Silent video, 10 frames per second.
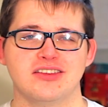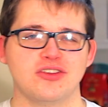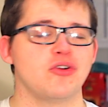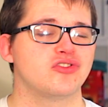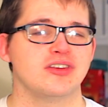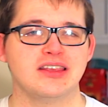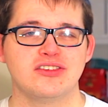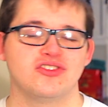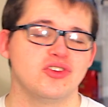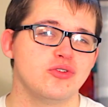songs to
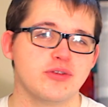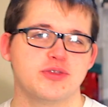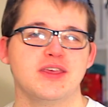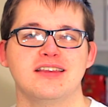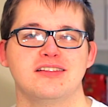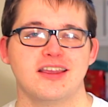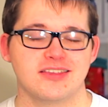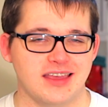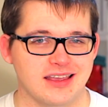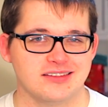listen to, things like
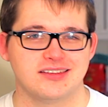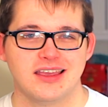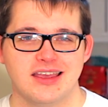that.